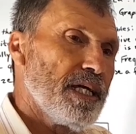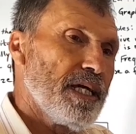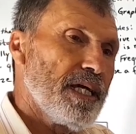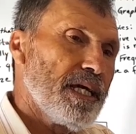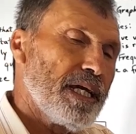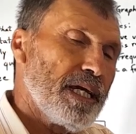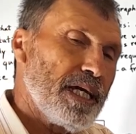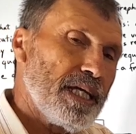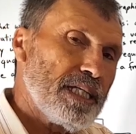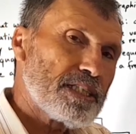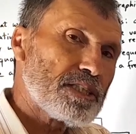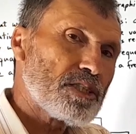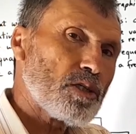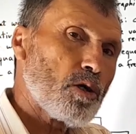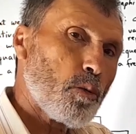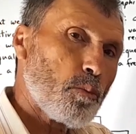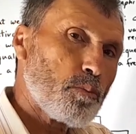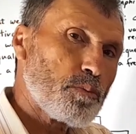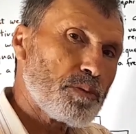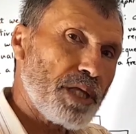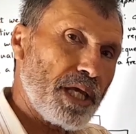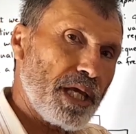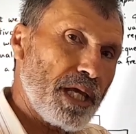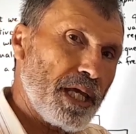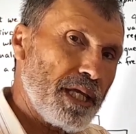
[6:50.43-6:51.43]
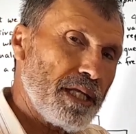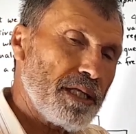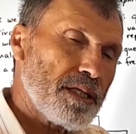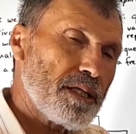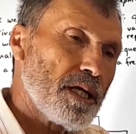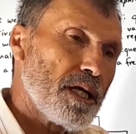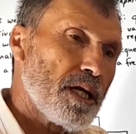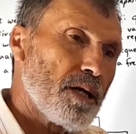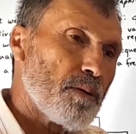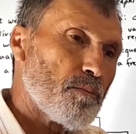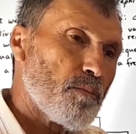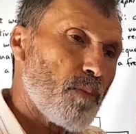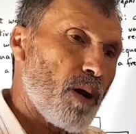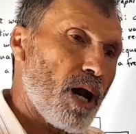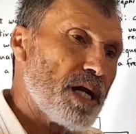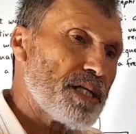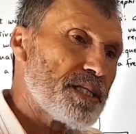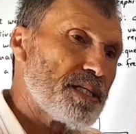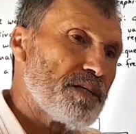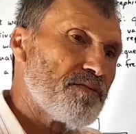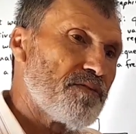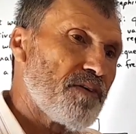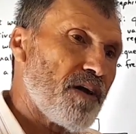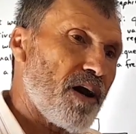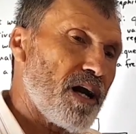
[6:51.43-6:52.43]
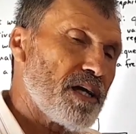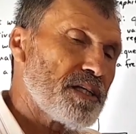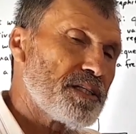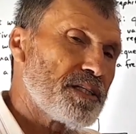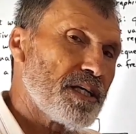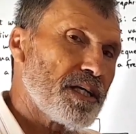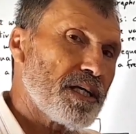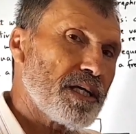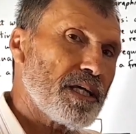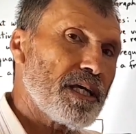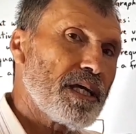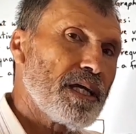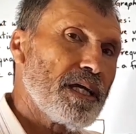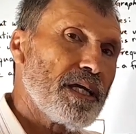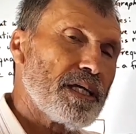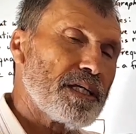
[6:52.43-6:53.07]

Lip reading: is obtained by dividing